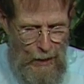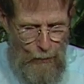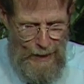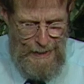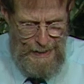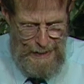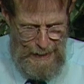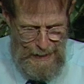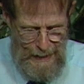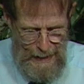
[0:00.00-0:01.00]
one
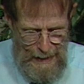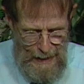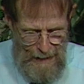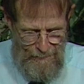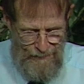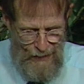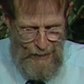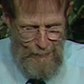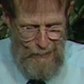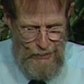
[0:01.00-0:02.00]
Sunday a
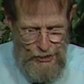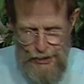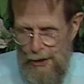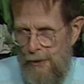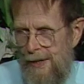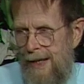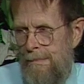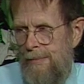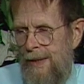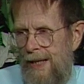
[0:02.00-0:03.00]
farmer showed
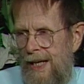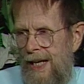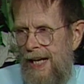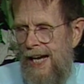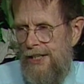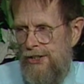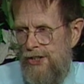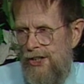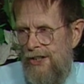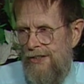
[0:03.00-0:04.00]
up at
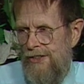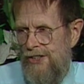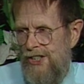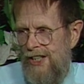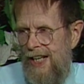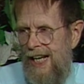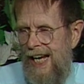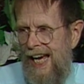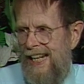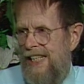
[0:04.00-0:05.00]
church
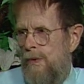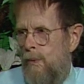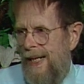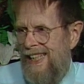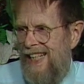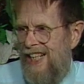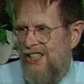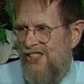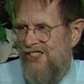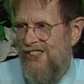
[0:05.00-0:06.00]
and he
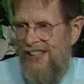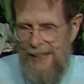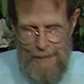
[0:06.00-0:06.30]
witnessed.